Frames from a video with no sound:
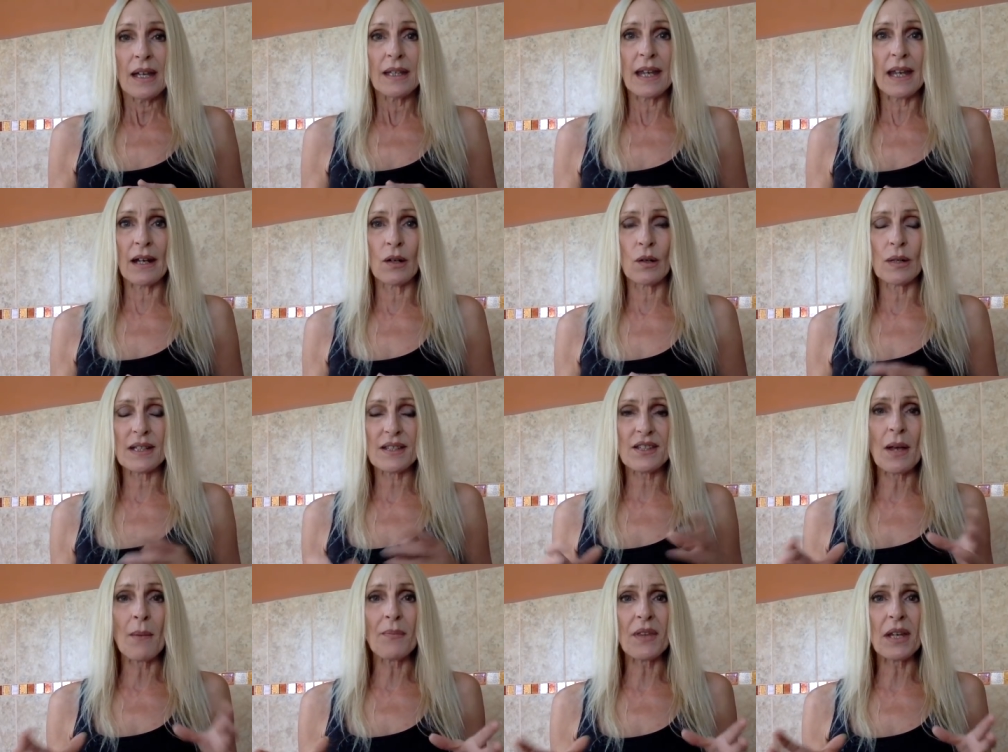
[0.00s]
Now,
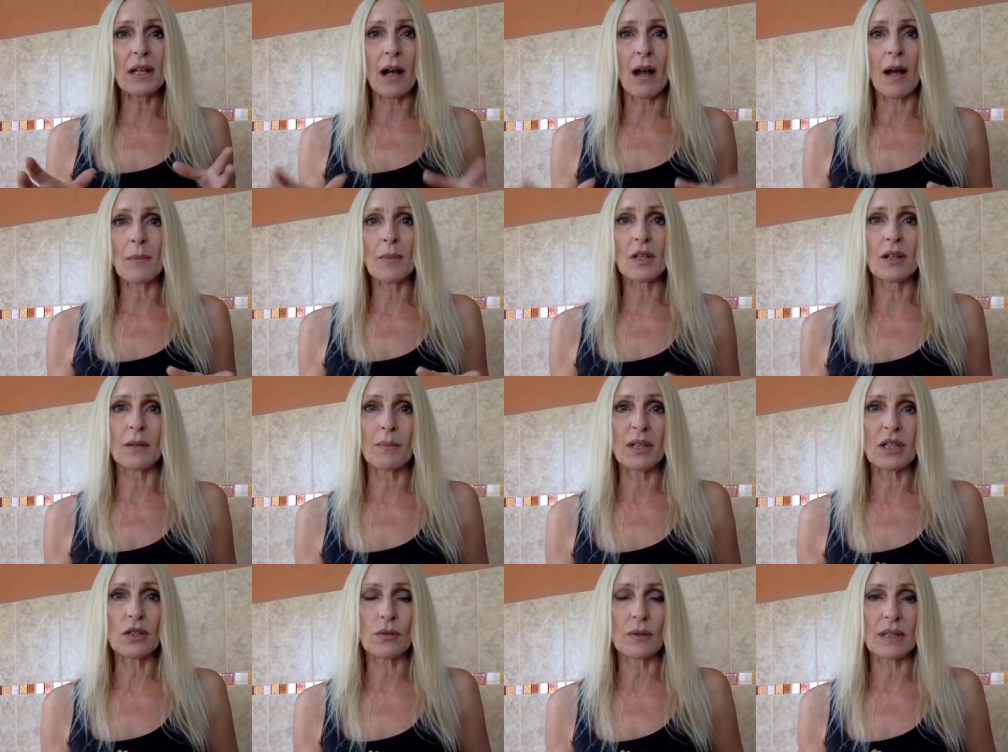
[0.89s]
something I'm going to
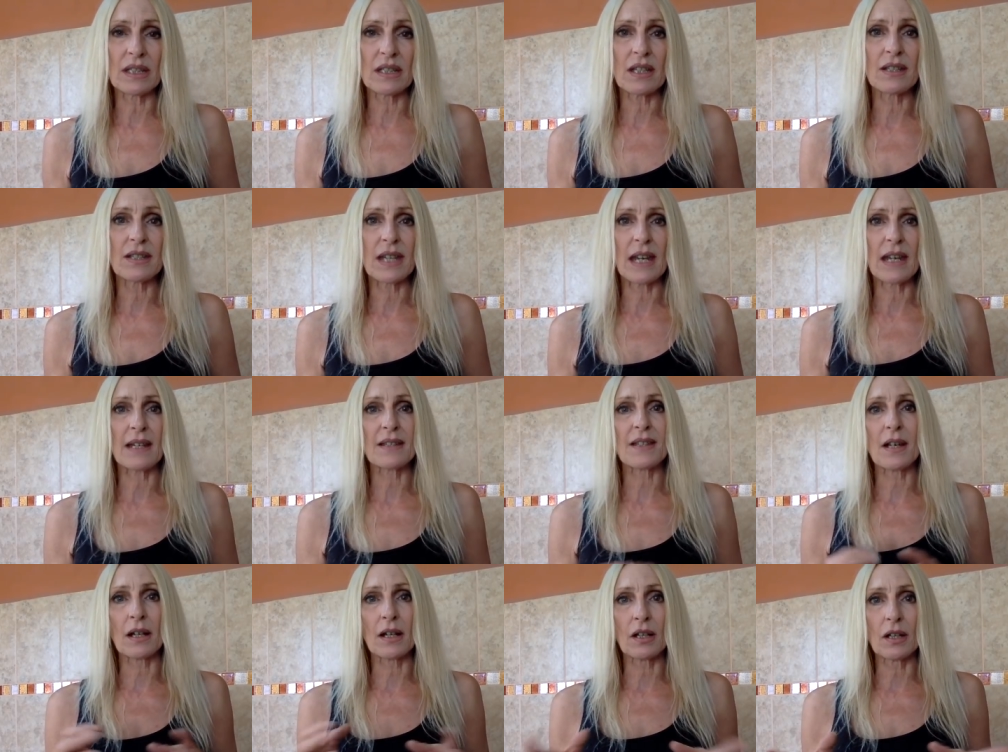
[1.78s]
be doing today
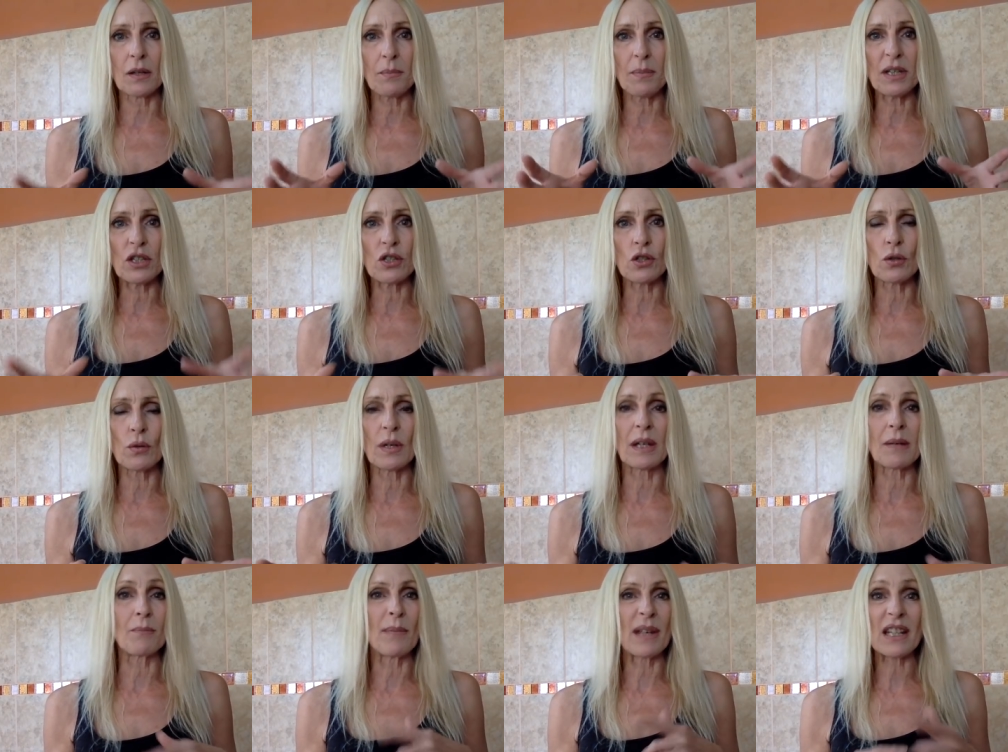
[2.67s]
is I'm going to be
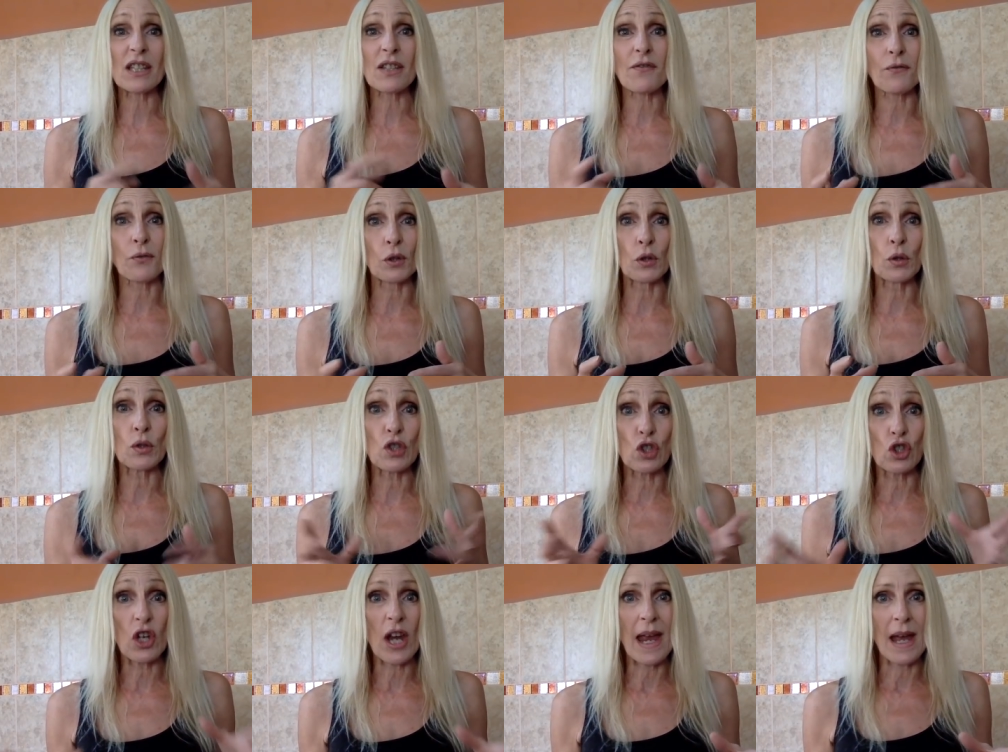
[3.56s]
doing mixed
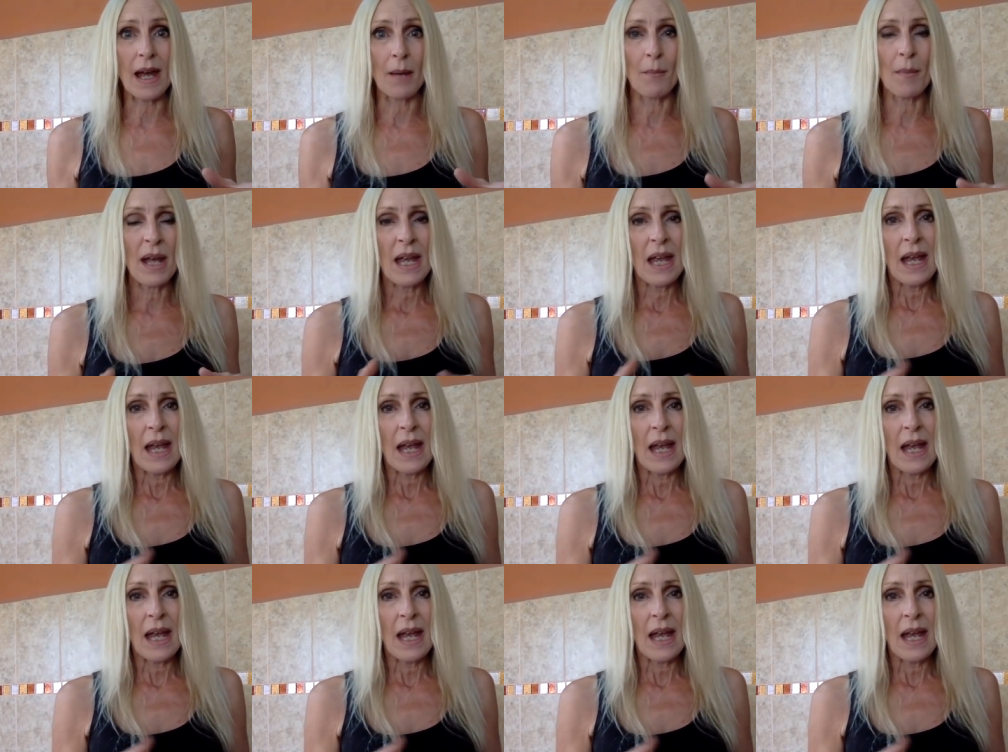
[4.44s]
fruit jam.